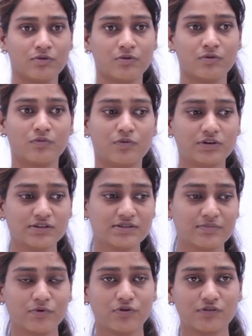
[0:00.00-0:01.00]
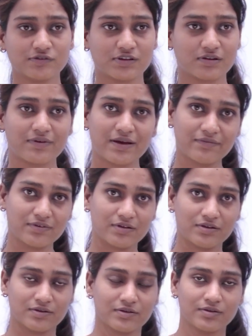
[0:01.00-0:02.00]
What is the mode of survival?
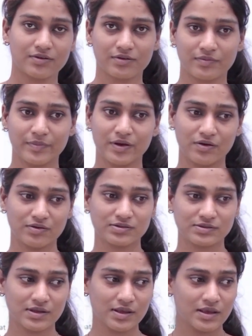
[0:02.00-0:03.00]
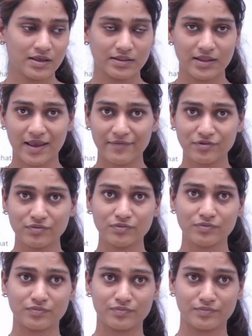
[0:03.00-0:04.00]
Because they have
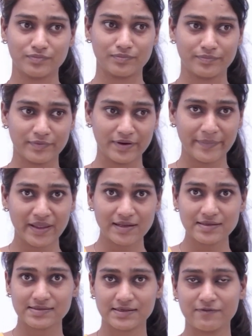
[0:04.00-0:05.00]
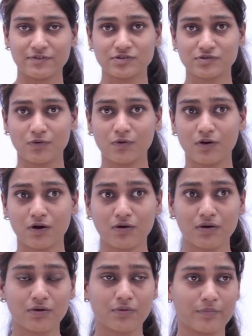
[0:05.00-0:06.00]
to remain in sea for so
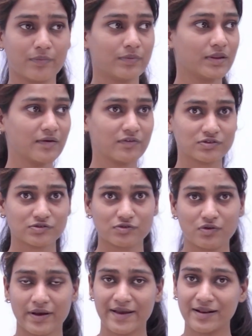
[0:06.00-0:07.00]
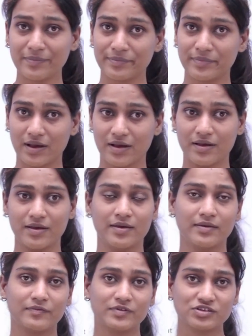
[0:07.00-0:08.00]
long. There was no help
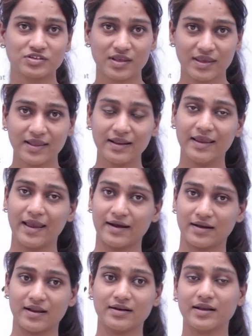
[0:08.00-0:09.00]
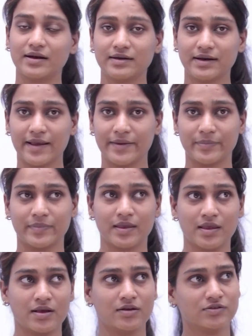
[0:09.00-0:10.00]
which they can get at that time.
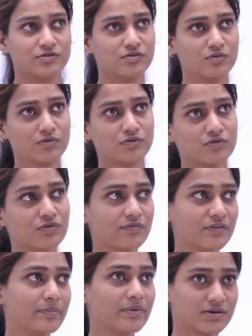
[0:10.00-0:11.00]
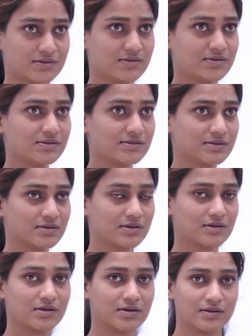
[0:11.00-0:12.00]
So two of the persons
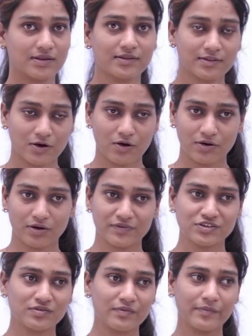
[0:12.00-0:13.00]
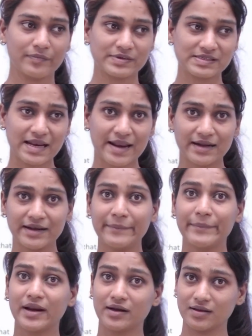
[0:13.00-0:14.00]
they thought which were slightly
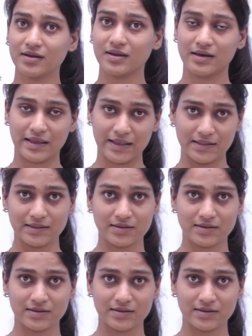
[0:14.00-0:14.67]
better in health,